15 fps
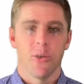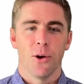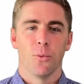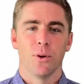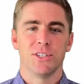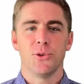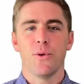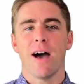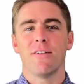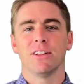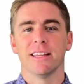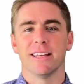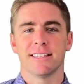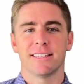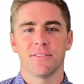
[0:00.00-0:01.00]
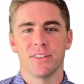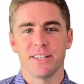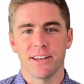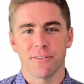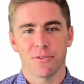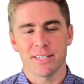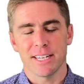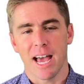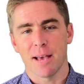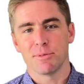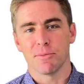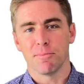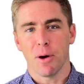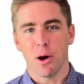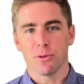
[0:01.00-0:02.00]
Once you have a list of the different types
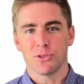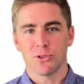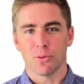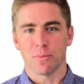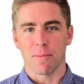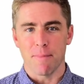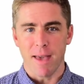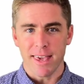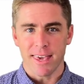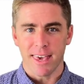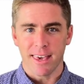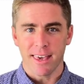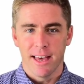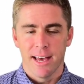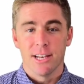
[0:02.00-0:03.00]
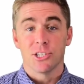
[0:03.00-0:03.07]
of posts you'll be making,